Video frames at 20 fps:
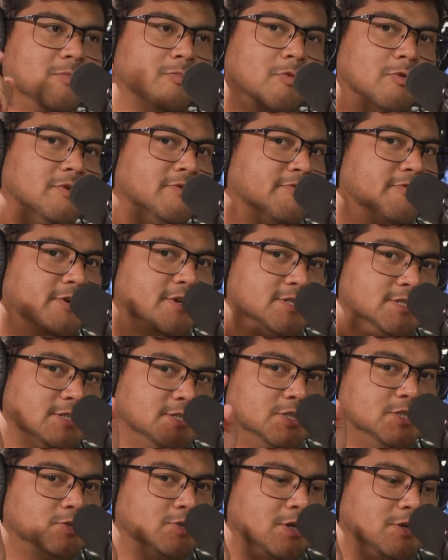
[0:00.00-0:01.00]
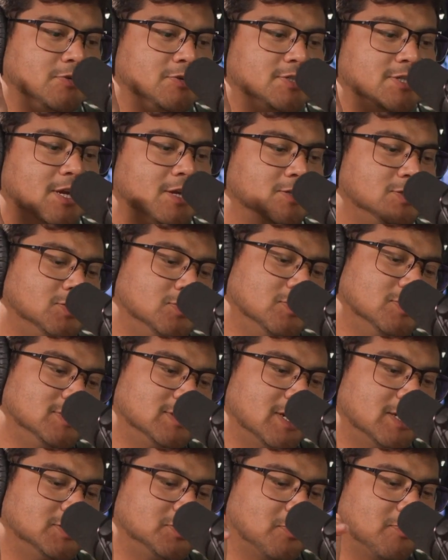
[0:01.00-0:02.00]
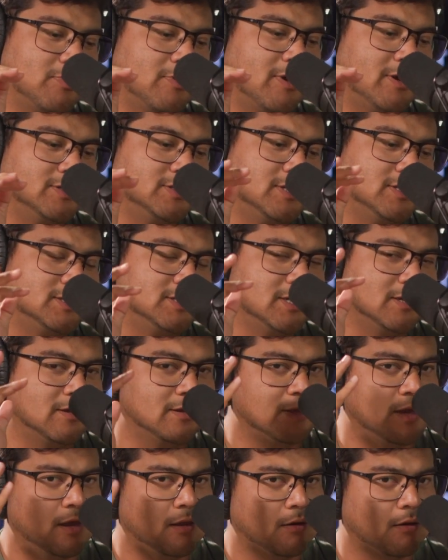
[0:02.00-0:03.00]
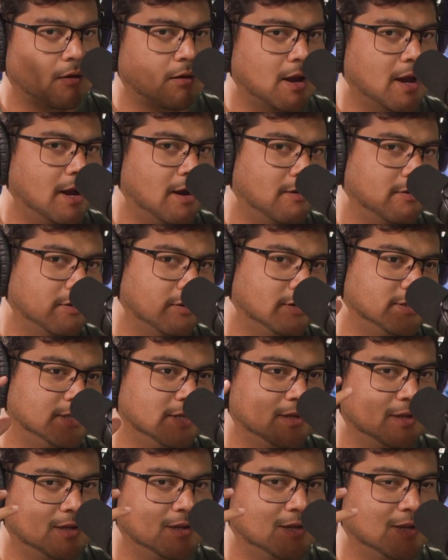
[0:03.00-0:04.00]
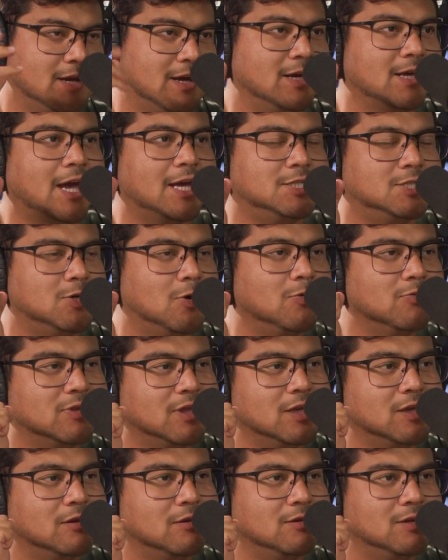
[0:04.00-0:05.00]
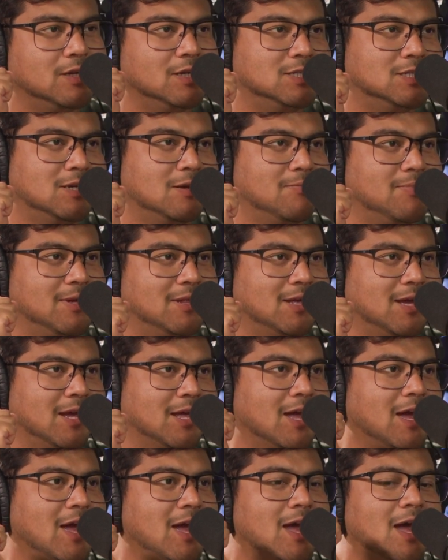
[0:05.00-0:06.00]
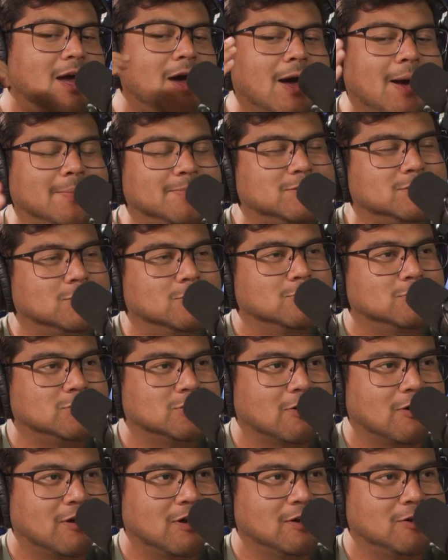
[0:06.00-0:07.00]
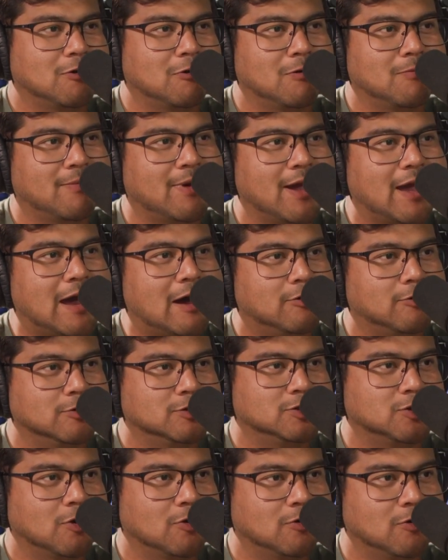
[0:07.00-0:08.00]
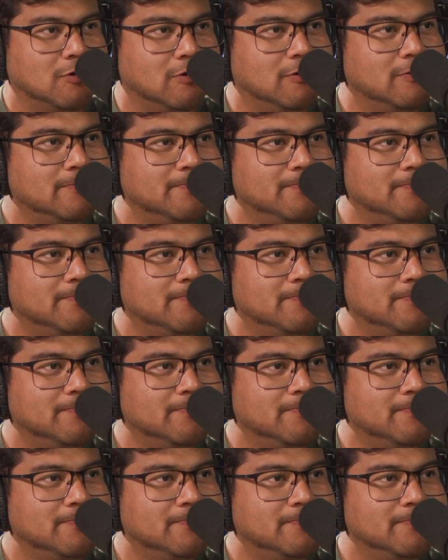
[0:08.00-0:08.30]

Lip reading: important for us to just understand, students, as you're processing inner, outer, I don't think you need to be like, I'm so sorry you're in my outer circle.